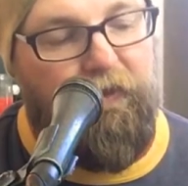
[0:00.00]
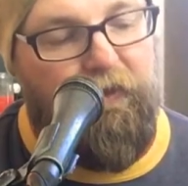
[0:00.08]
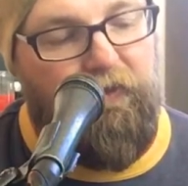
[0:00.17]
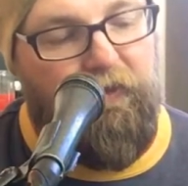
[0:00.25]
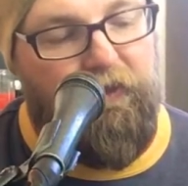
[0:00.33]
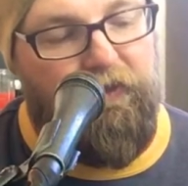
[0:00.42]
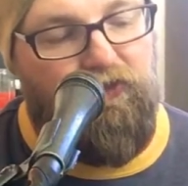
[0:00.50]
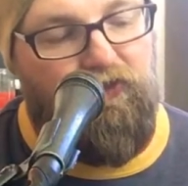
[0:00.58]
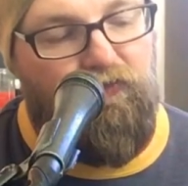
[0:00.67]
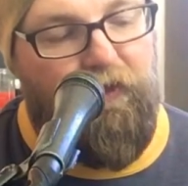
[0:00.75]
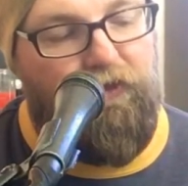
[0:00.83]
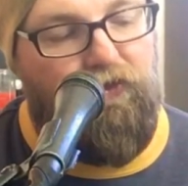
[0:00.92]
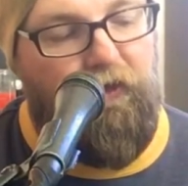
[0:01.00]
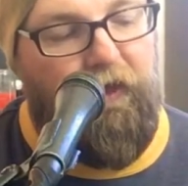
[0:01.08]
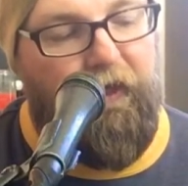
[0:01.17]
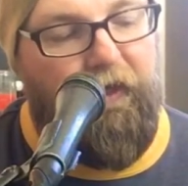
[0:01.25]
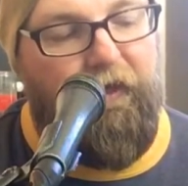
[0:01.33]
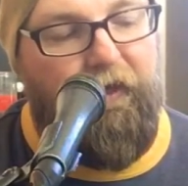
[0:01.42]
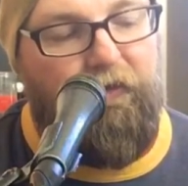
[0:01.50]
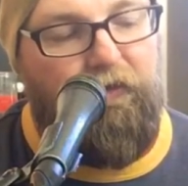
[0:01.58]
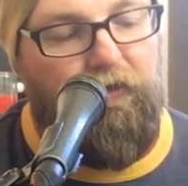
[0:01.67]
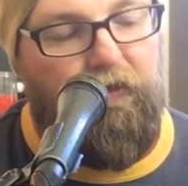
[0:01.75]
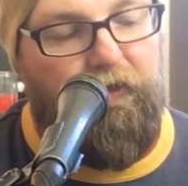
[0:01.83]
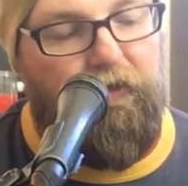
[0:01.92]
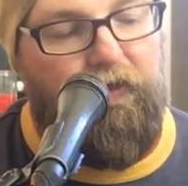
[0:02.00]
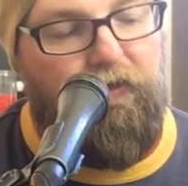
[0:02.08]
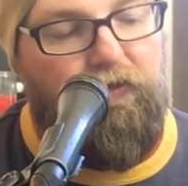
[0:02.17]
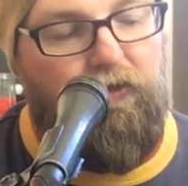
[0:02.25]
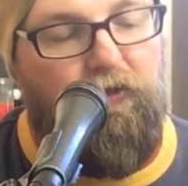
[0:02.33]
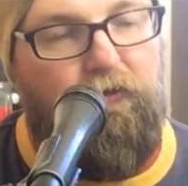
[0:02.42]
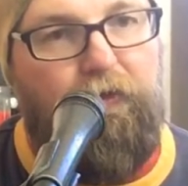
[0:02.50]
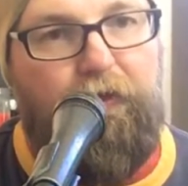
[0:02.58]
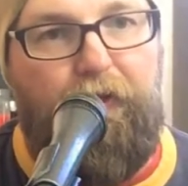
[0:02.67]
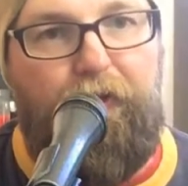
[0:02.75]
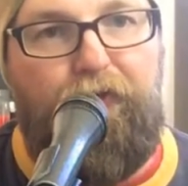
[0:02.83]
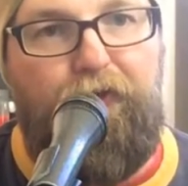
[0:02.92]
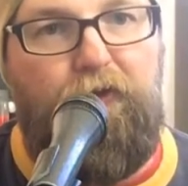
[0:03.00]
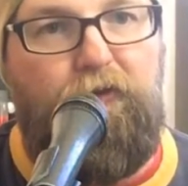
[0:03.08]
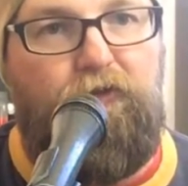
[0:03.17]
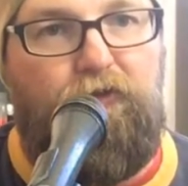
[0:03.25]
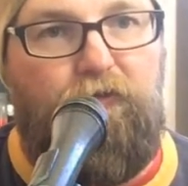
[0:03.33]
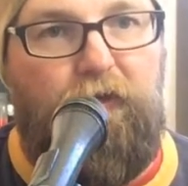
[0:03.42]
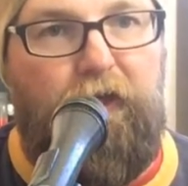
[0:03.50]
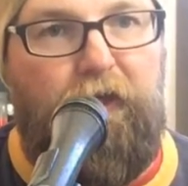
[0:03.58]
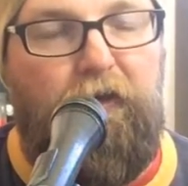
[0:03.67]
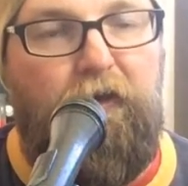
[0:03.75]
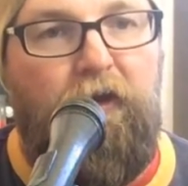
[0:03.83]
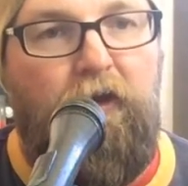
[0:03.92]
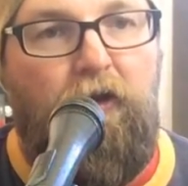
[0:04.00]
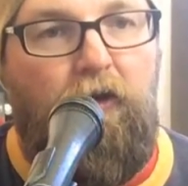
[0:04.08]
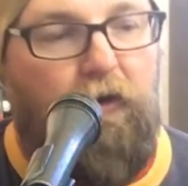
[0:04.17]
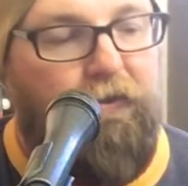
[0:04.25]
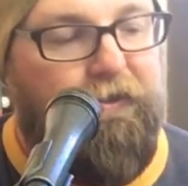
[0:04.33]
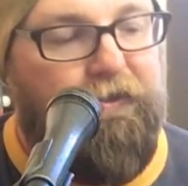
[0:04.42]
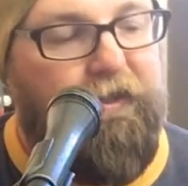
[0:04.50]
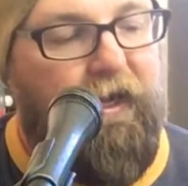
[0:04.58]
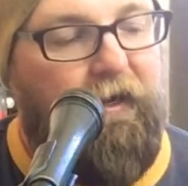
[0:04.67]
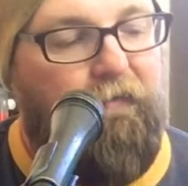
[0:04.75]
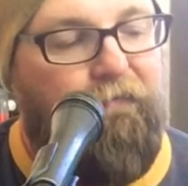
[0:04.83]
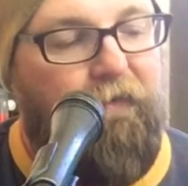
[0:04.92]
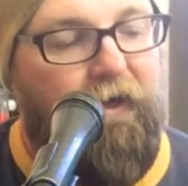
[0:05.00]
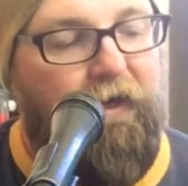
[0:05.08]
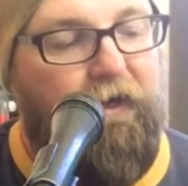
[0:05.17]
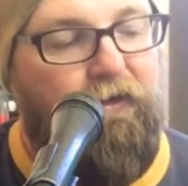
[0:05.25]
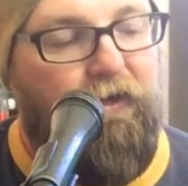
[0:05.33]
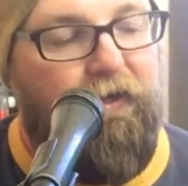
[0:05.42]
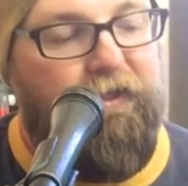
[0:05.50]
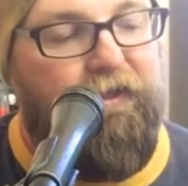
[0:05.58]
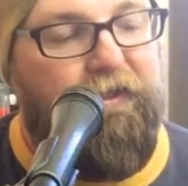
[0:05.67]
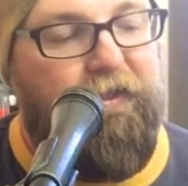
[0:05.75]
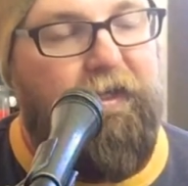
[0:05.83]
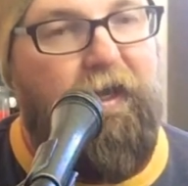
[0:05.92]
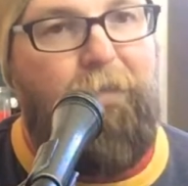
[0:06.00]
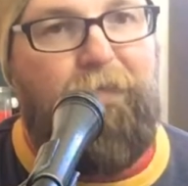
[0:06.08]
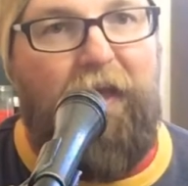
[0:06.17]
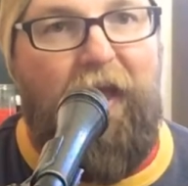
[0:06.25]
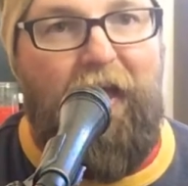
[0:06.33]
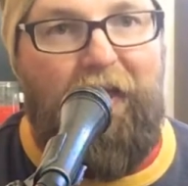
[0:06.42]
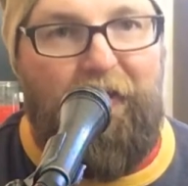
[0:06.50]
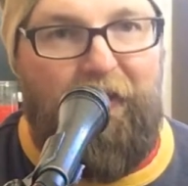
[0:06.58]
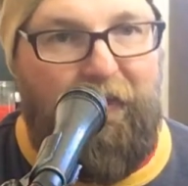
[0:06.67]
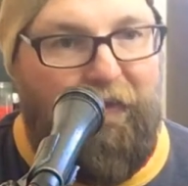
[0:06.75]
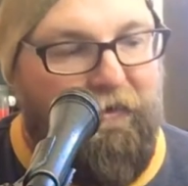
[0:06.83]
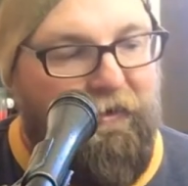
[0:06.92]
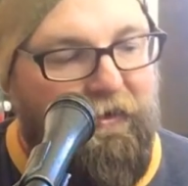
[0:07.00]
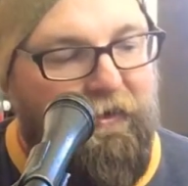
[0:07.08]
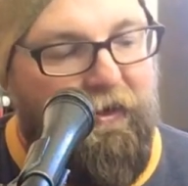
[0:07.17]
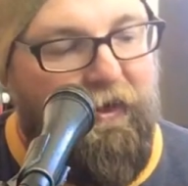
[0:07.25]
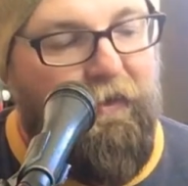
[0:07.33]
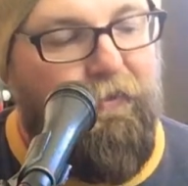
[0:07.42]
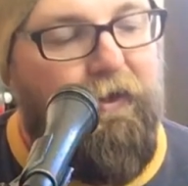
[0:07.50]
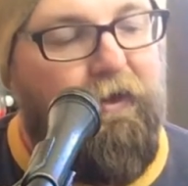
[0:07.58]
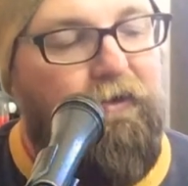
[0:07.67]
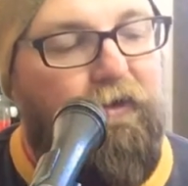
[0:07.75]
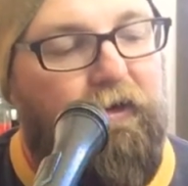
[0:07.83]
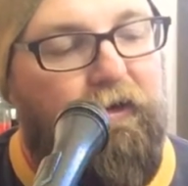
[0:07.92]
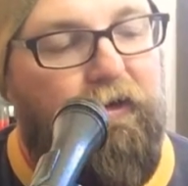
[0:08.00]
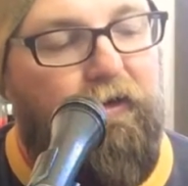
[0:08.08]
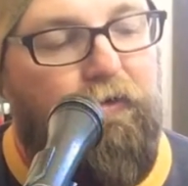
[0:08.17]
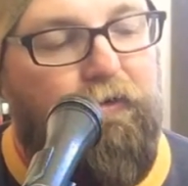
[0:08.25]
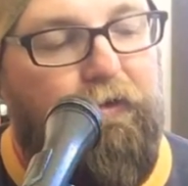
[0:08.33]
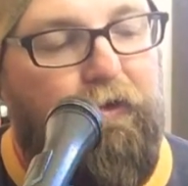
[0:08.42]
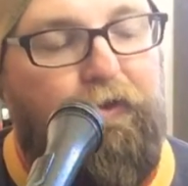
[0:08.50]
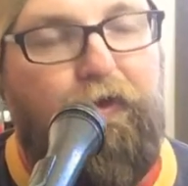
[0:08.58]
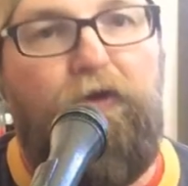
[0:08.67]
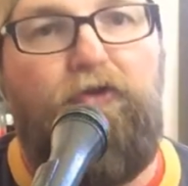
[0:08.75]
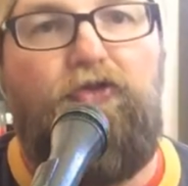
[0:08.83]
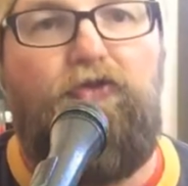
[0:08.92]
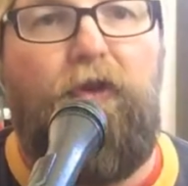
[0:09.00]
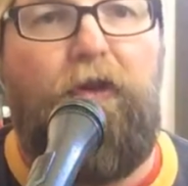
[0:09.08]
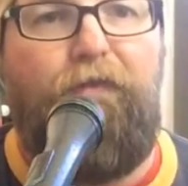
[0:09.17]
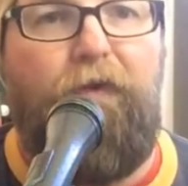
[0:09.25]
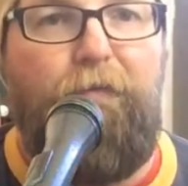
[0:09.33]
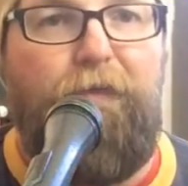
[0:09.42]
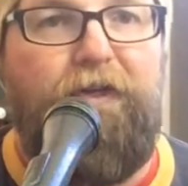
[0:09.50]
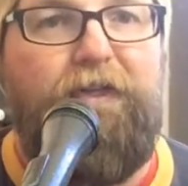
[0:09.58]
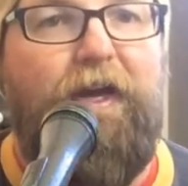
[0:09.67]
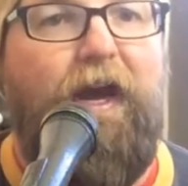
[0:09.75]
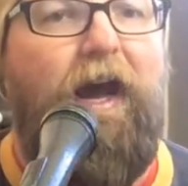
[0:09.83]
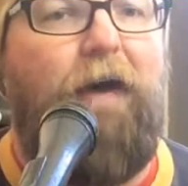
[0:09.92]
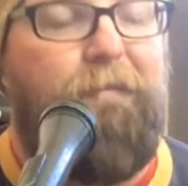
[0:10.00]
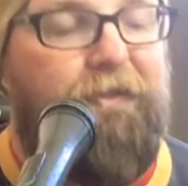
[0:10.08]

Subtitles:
Then you're going to stretch your hand out, you're going to go to the 3rd string on the 2nd fret, and you're going to skip that, and then you're going to go to the 3rd string from the top.